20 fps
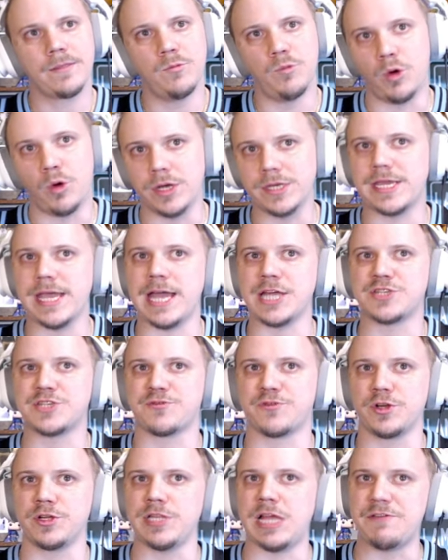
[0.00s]
one catch
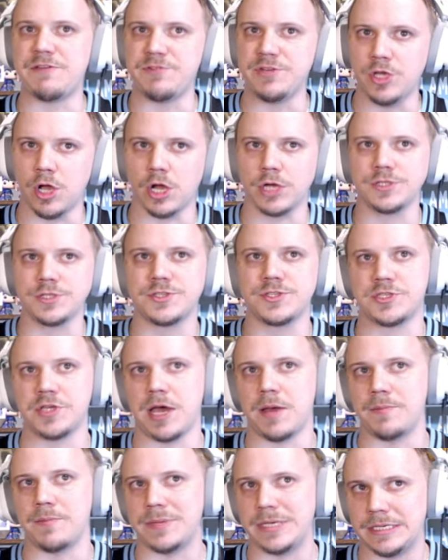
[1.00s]
for 11 yards. So,
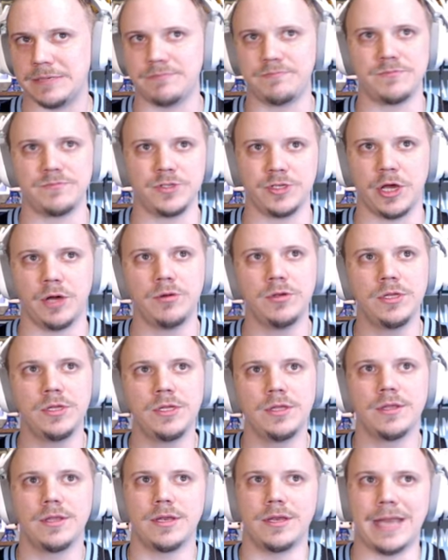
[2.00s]
I mean, you know,
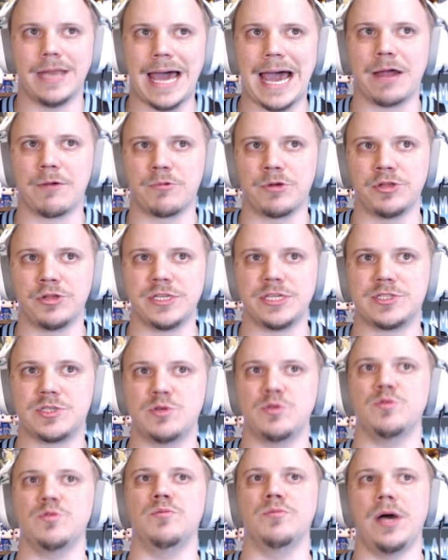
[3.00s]
not really
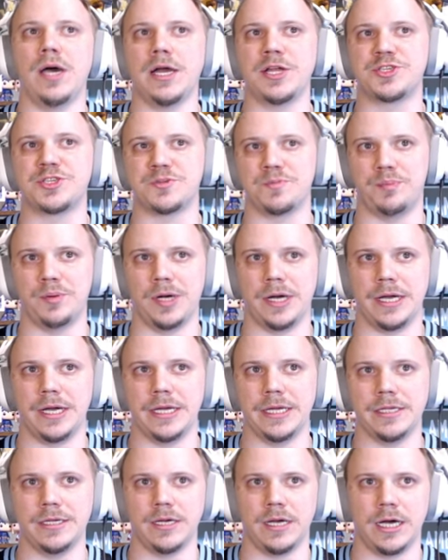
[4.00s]
too much,
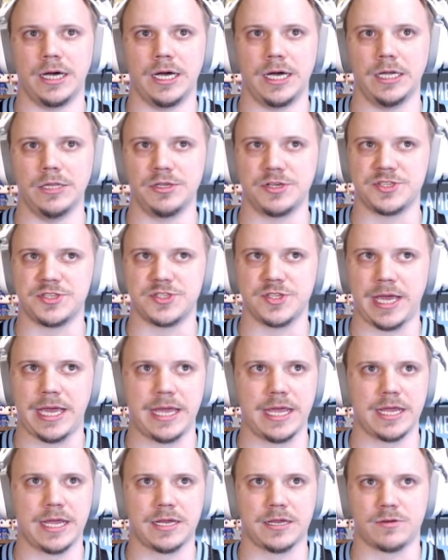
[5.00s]
but uh, looks
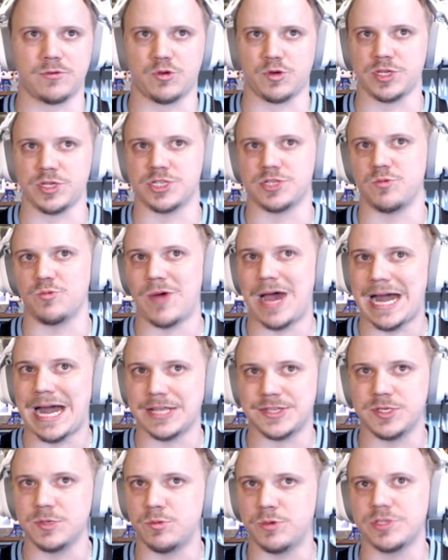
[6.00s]
like Christian
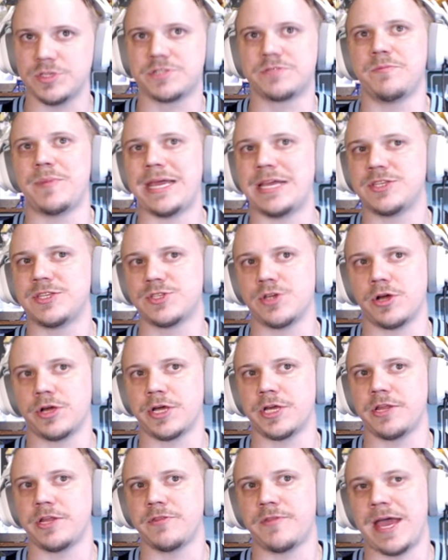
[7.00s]
Watson was the main
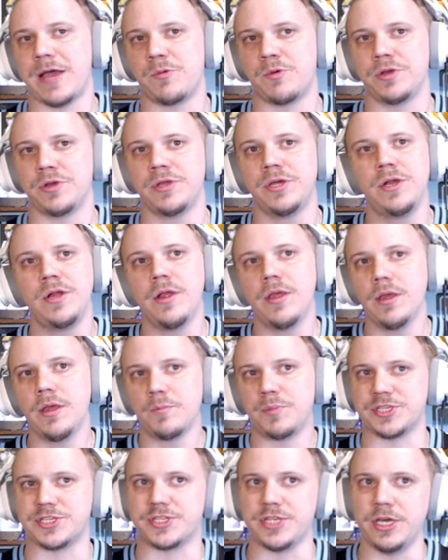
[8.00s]
target in that one.
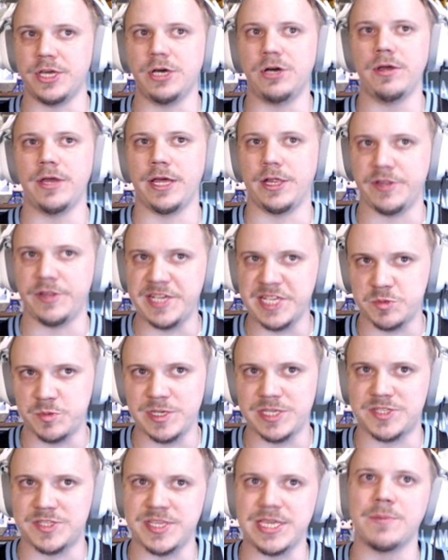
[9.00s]
But still, at least
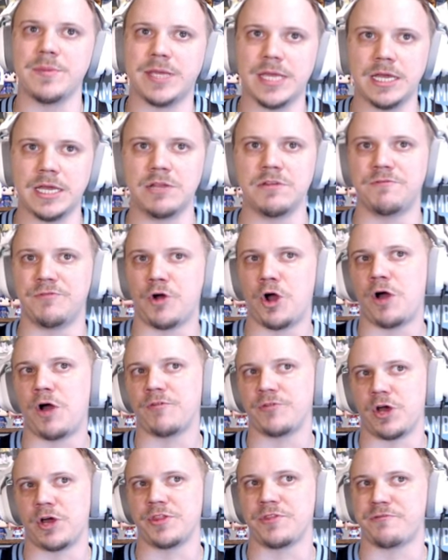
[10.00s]
we see him getting
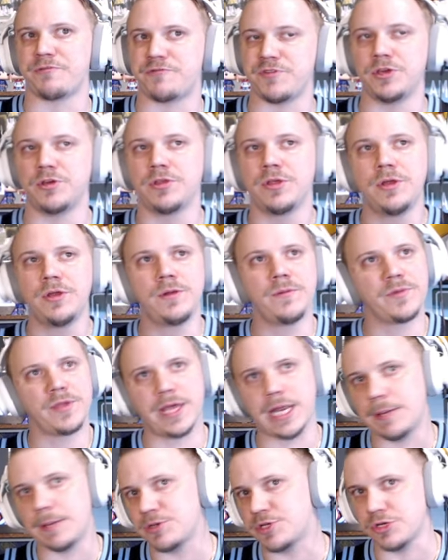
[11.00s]
involved on the field.
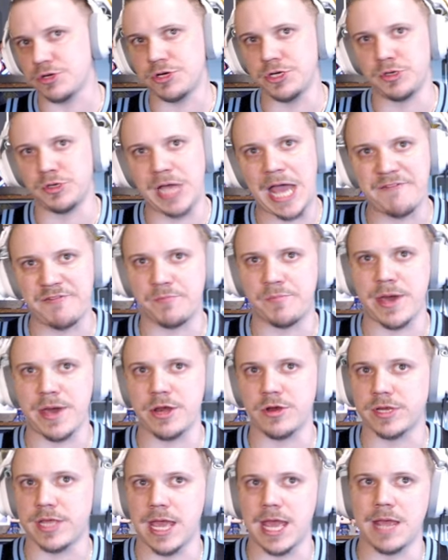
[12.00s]
And I'm sure you'll have a
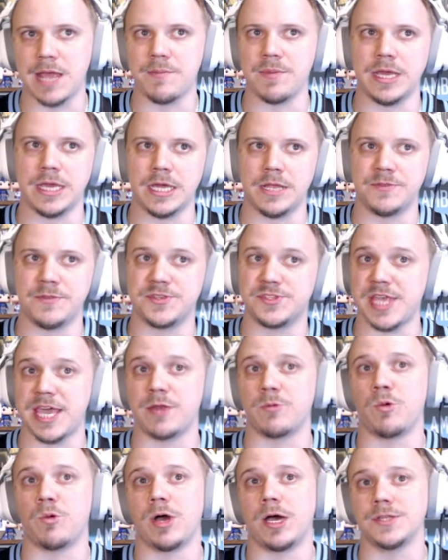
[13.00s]
better game in
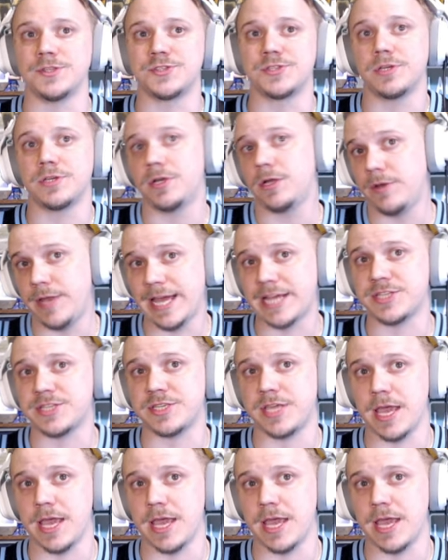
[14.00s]
San Juan's next